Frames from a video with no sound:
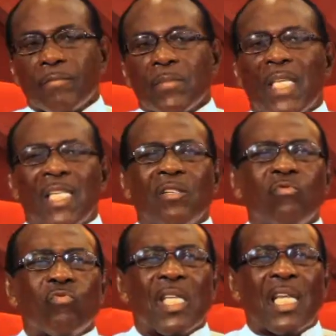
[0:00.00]
he
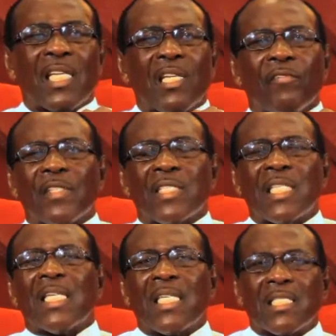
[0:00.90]
didn't tell any of the
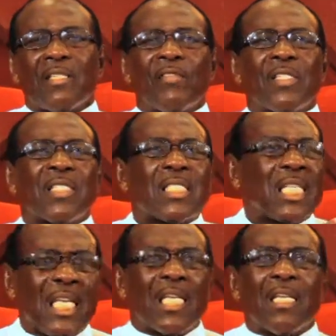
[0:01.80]
singers if they
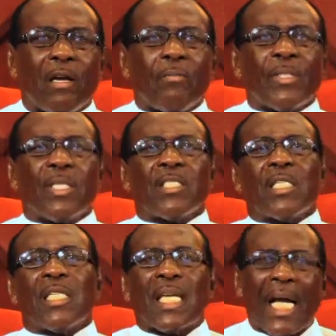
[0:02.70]
sing in the
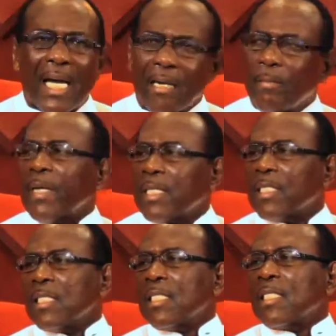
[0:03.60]
competition, they can't come back
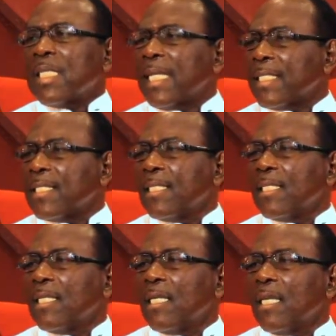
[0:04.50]
into the tent
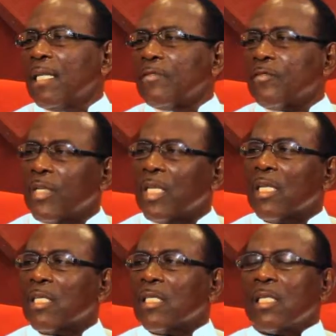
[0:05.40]
and sing.
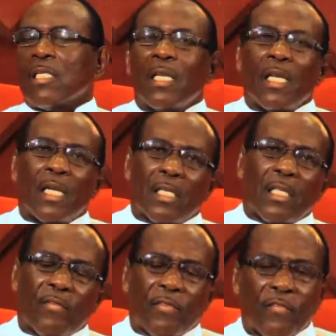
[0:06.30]
And then
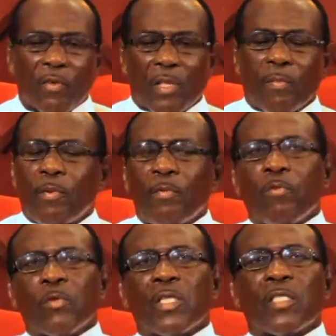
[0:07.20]
there were a few other
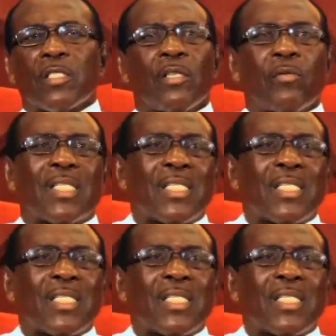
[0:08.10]
promoters. They were